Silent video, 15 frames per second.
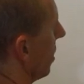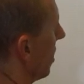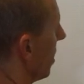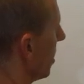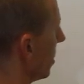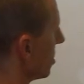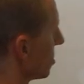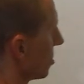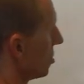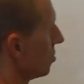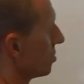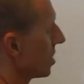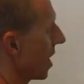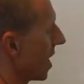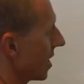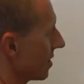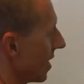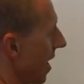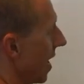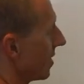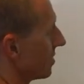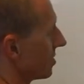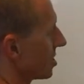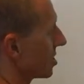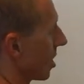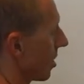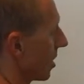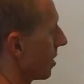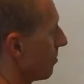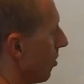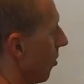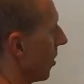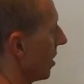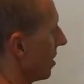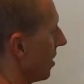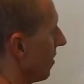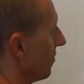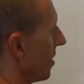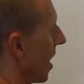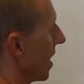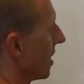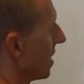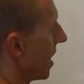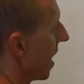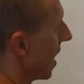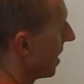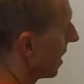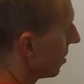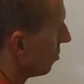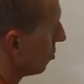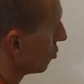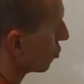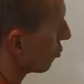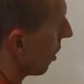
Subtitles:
is you take that starting point of 98 and you